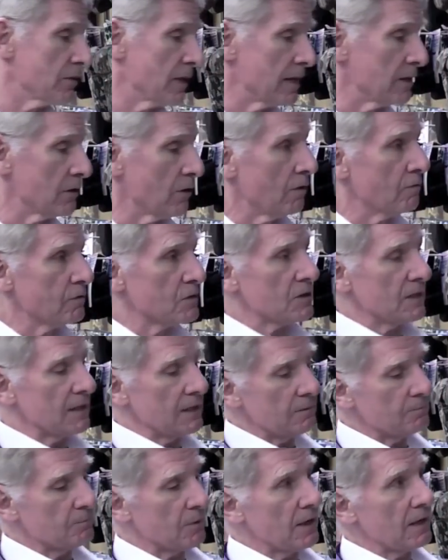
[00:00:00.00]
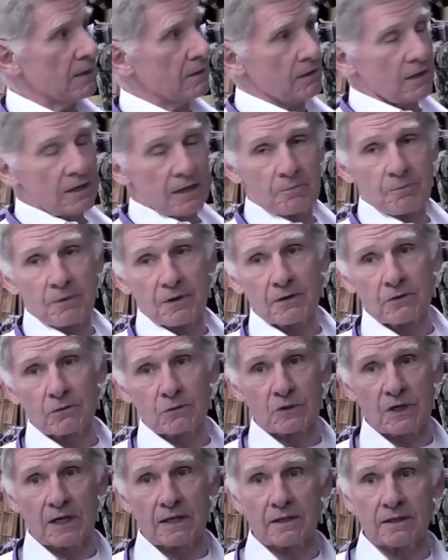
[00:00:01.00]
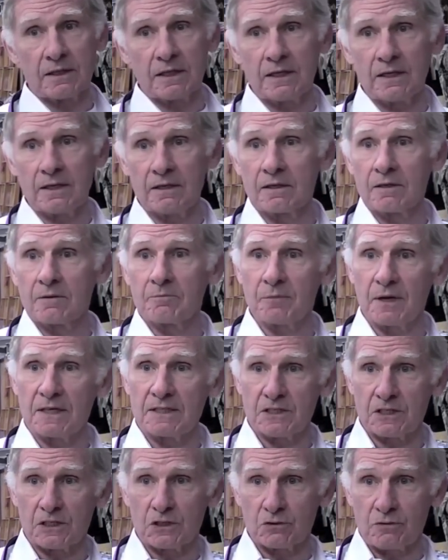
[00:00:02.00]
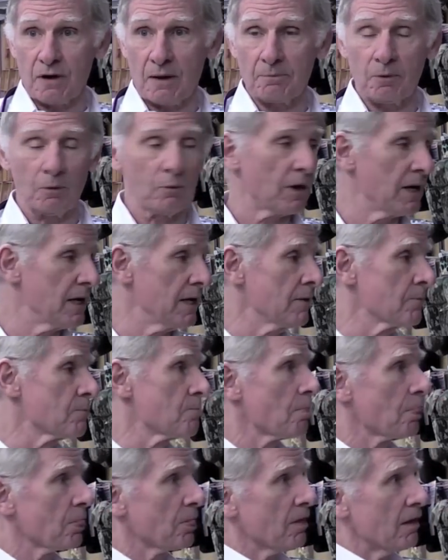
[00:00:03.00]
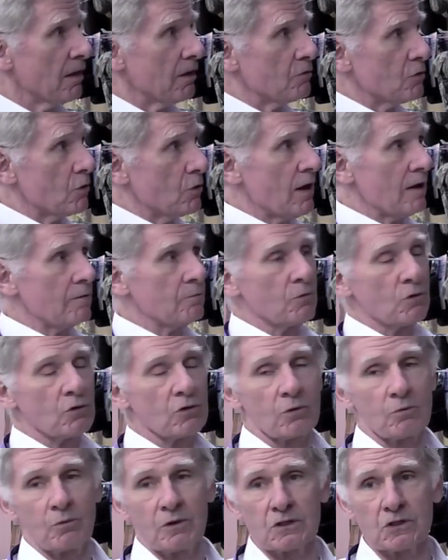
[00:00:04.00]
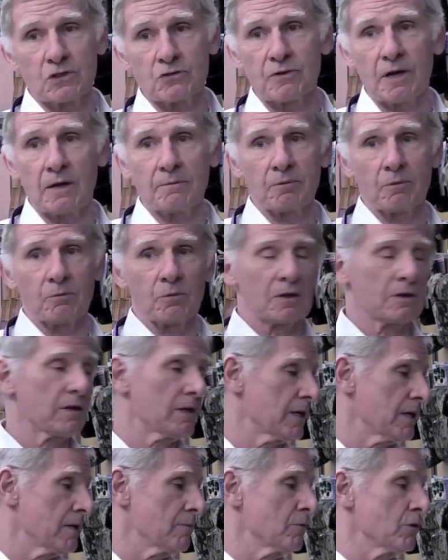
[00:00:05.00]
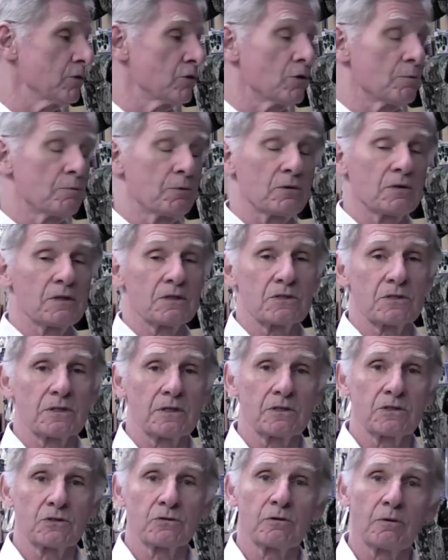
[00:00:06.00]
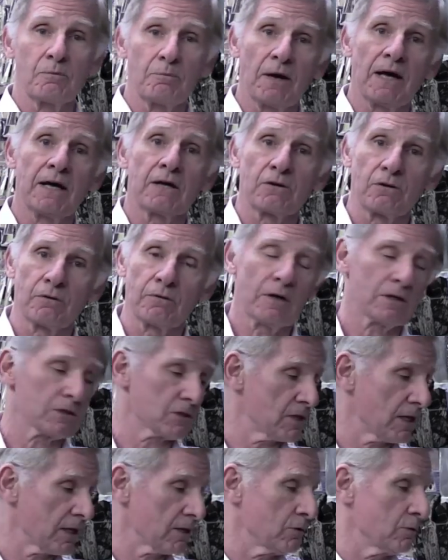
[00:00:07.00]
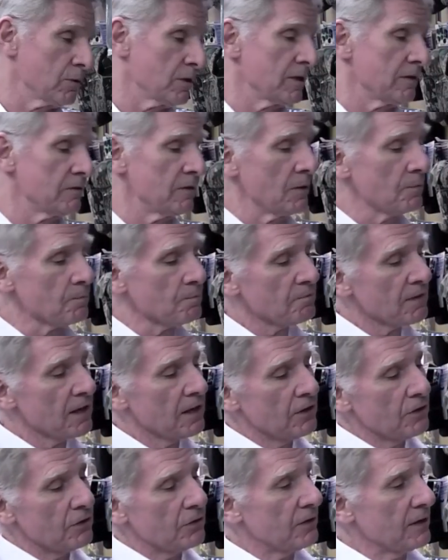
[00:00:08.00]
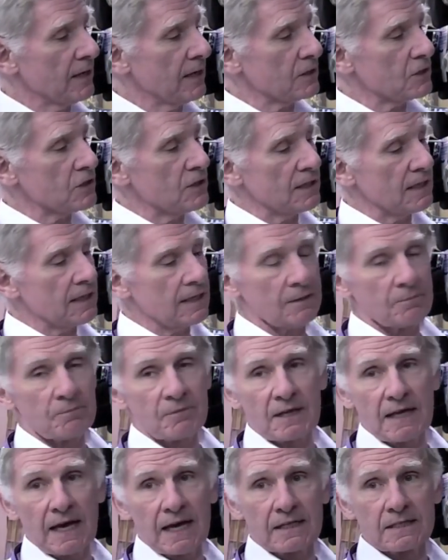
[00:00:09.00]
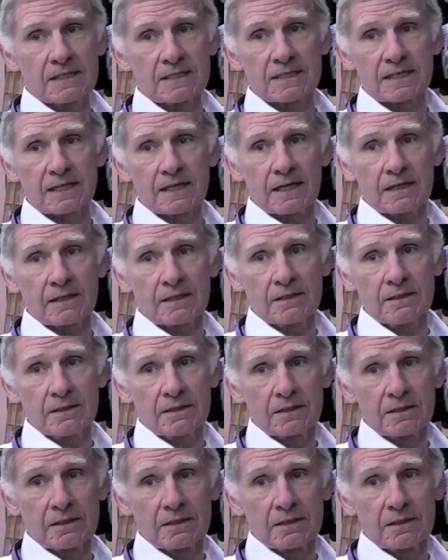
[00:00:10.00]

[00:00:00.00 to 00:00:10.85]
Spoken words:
then obviously by unclipping you take the basic strap away. If you have more than one strap in one camera and you put this into a bag or rucksack or whatever, you can actually clip the ends together